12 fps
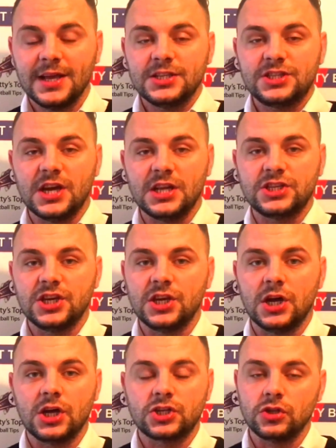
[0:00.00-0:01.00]
Chelsea and
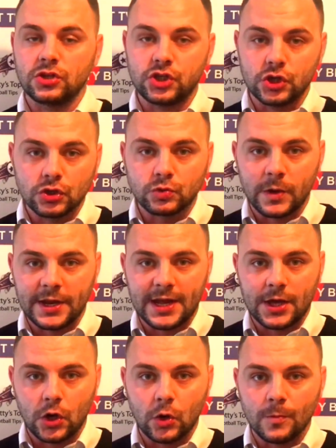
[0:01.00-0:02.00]
Arsenal should win
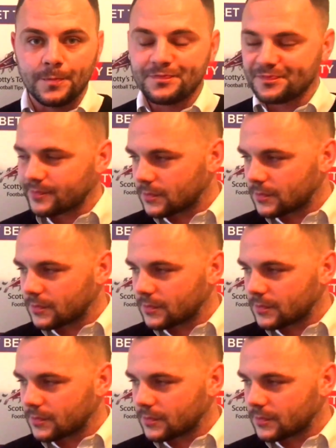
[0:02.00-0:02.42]
at home.